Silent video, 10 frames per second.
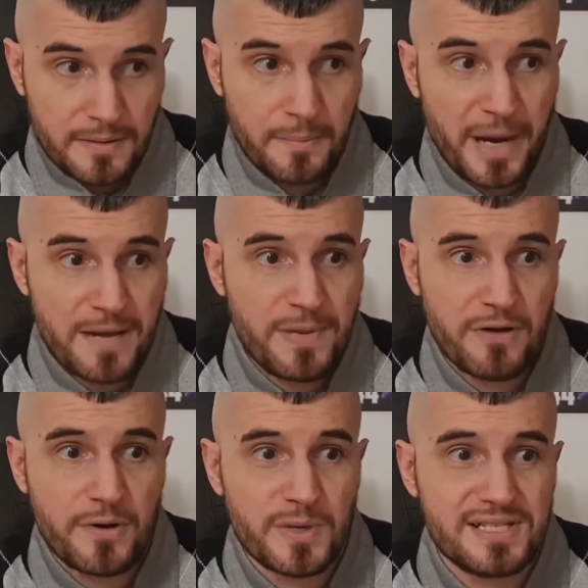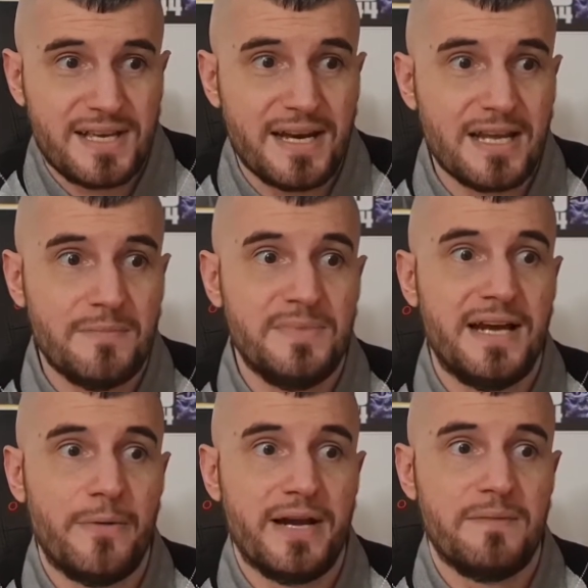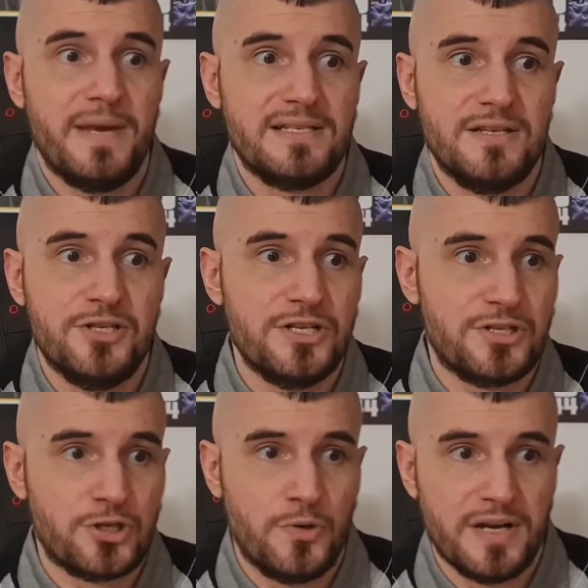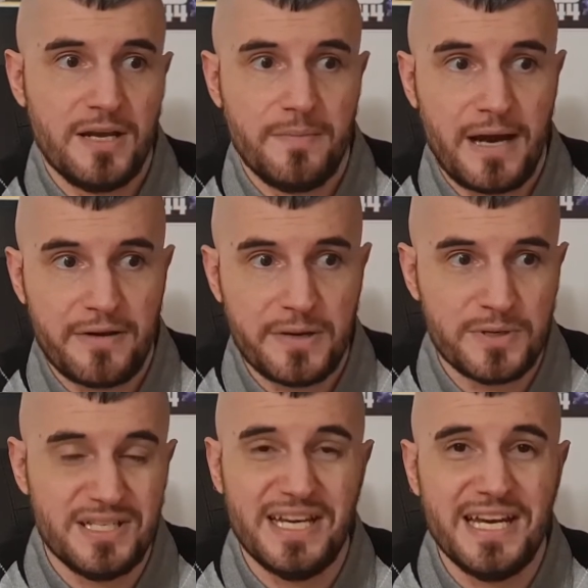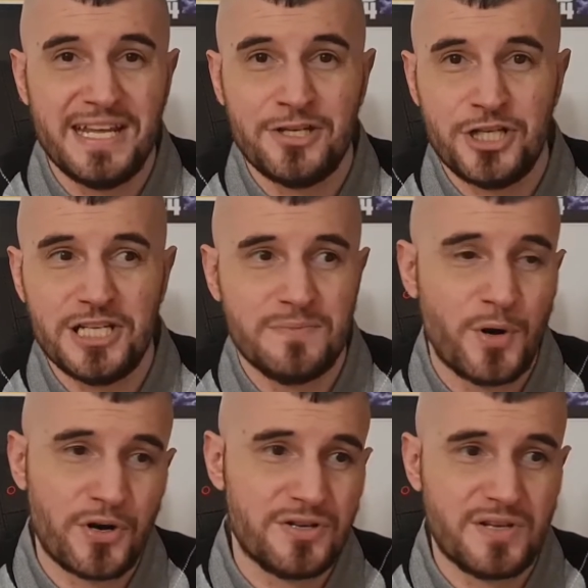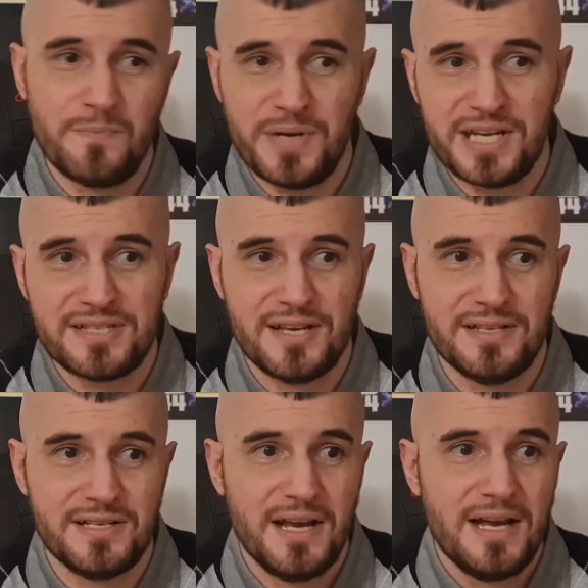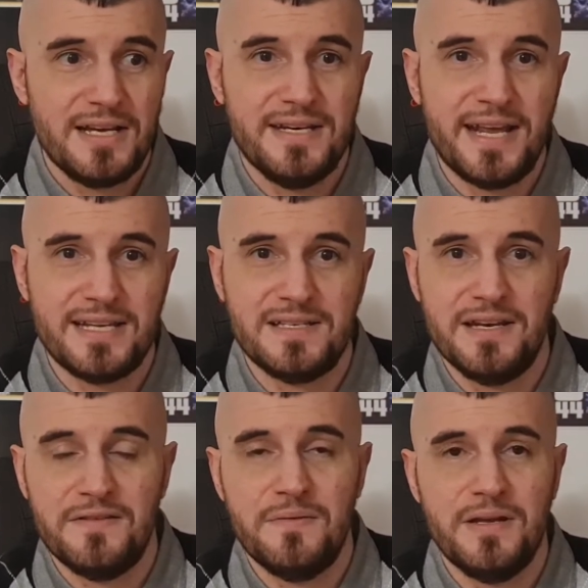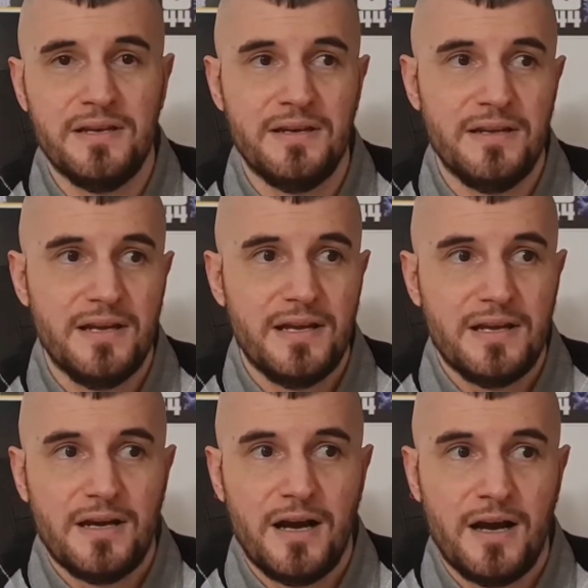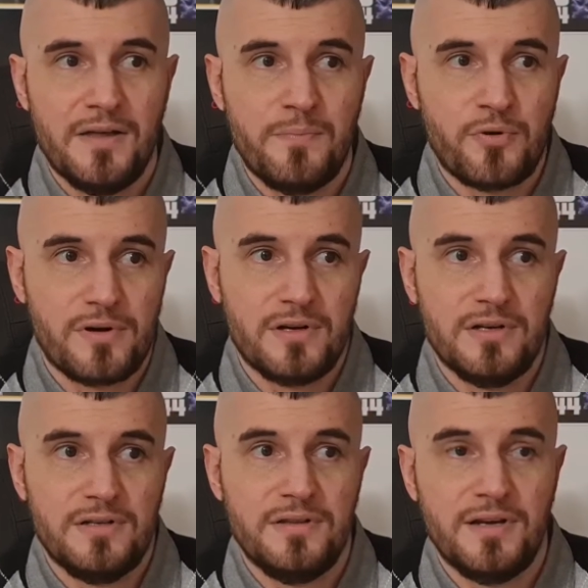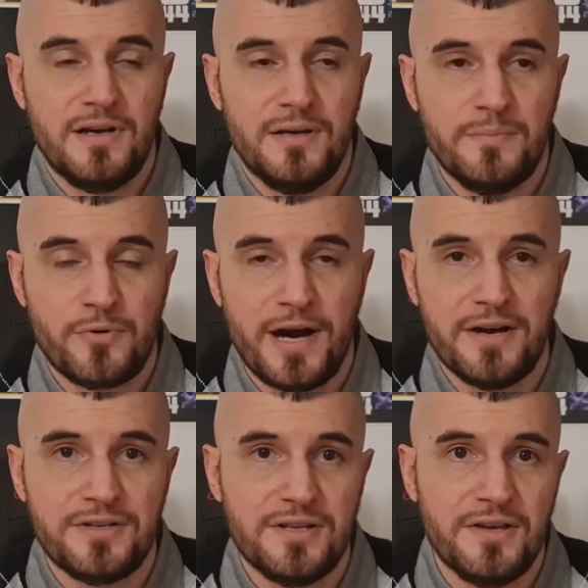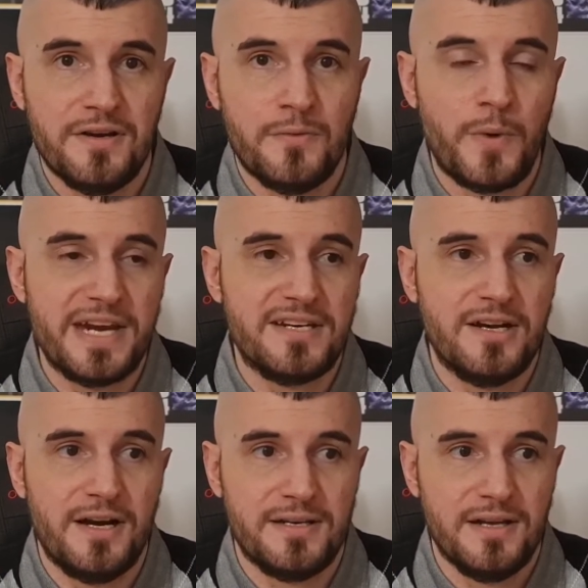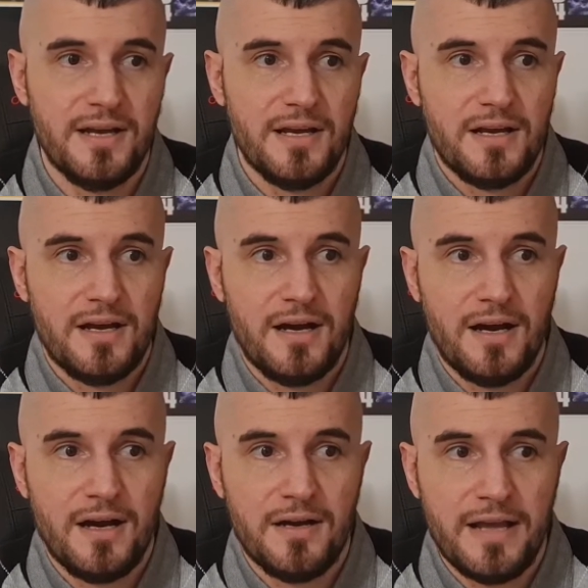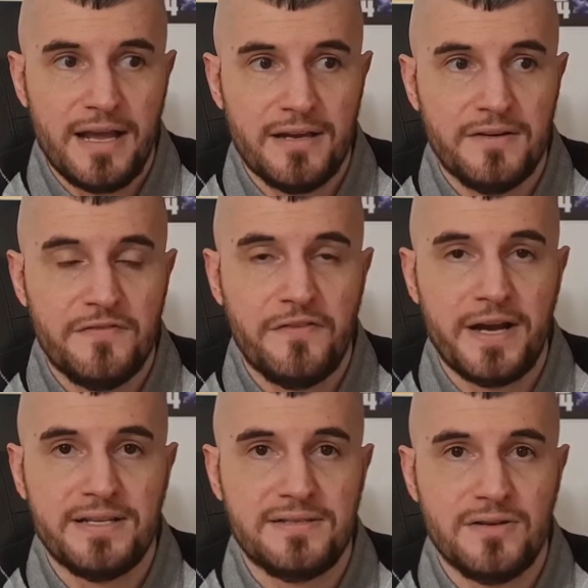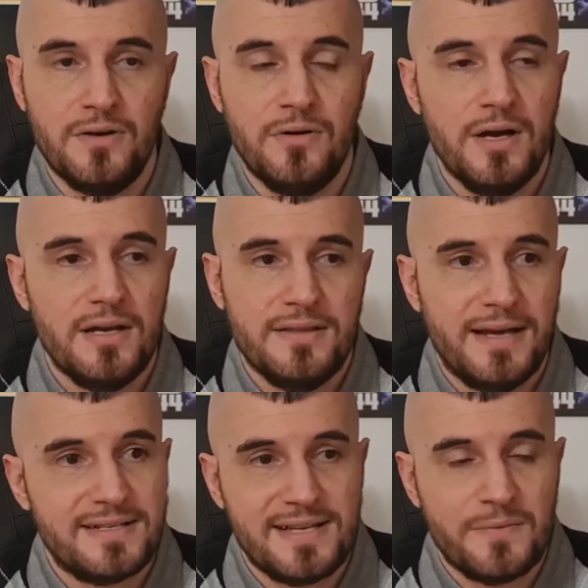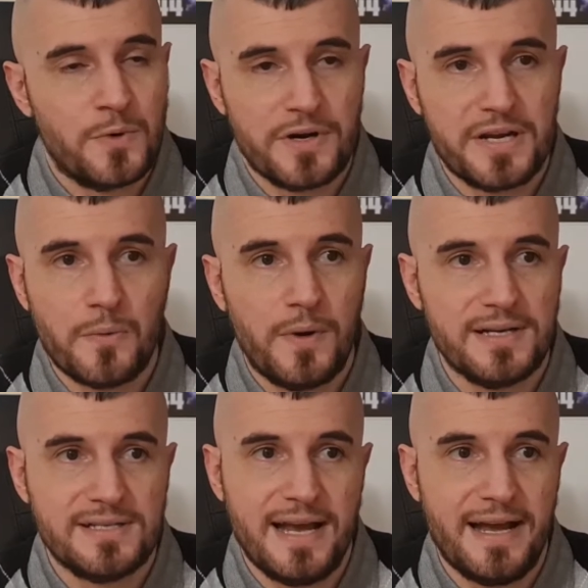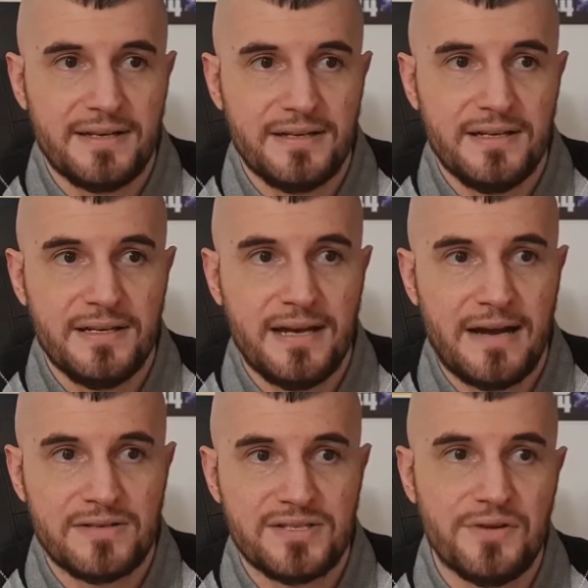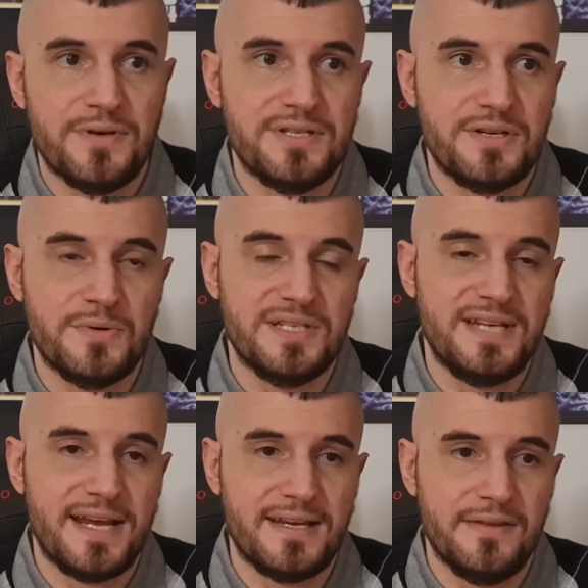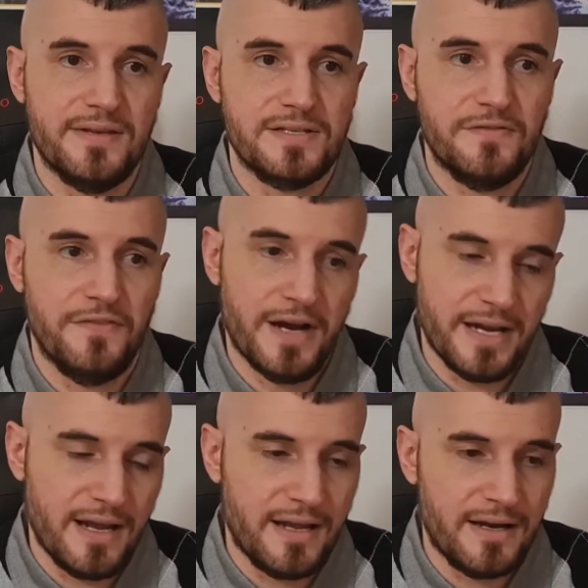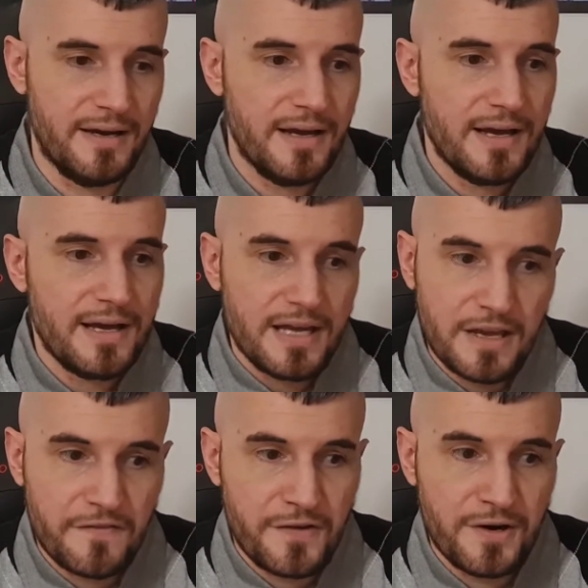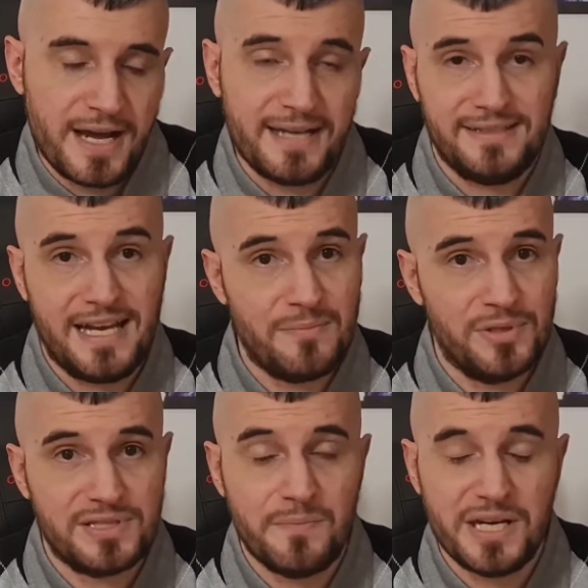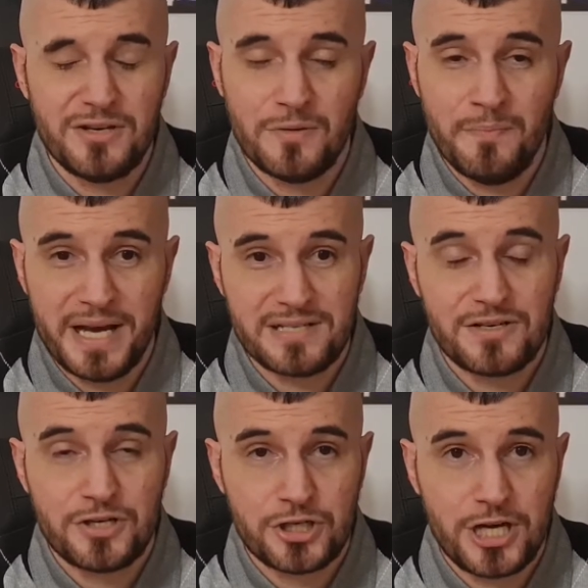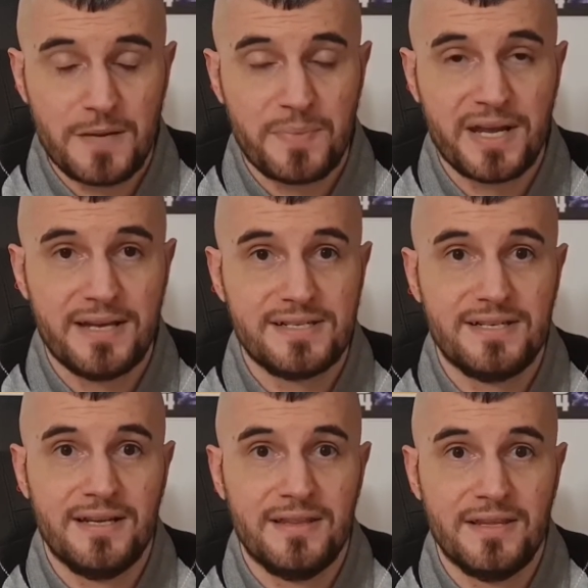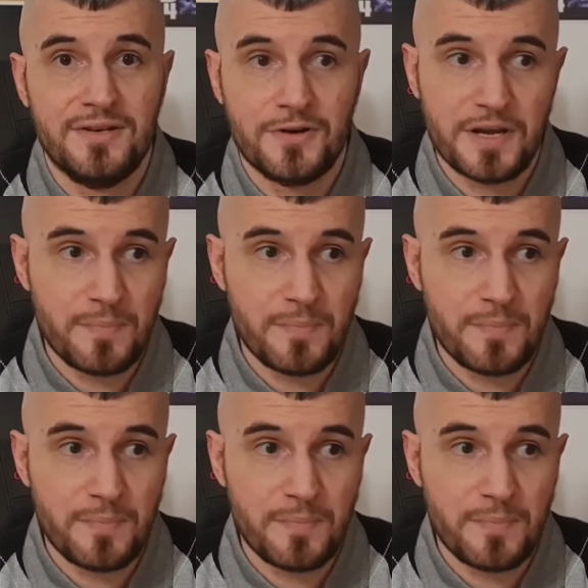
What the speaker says: Mike Perry was sending him direct messages showing him how he was eating cheeseburgers and pizzas days prior to the weight cut and fight. So that said where he was at and how serious he was taking this fight. And if you're not able to be in your best shape against the Dirty